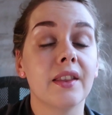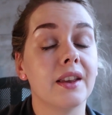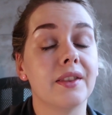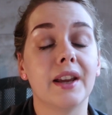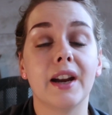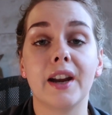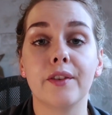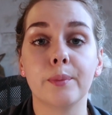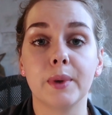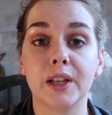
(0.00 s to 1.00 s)
that there
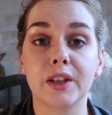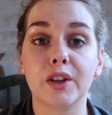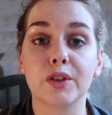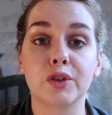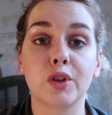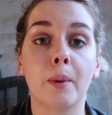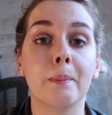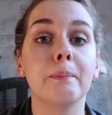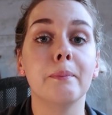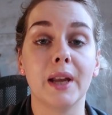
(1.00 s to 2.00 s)
have been
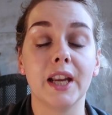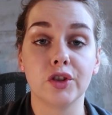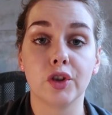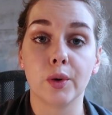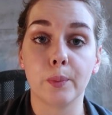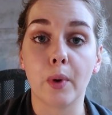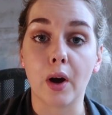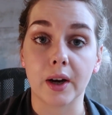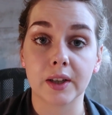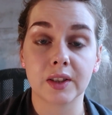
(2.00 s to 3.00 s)
some major
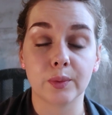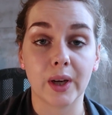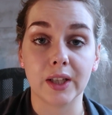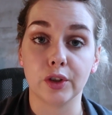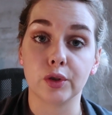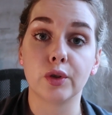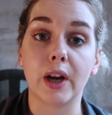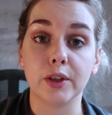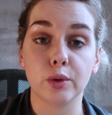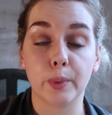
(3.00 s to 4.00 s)
bugs when you
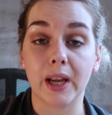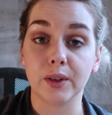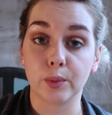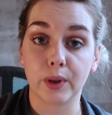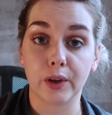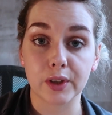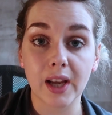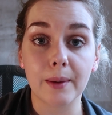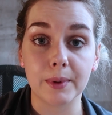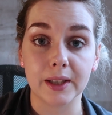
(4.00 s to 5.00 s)
try to paint with your
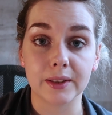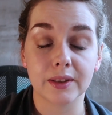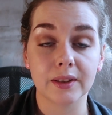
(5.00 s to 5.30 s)
tablet,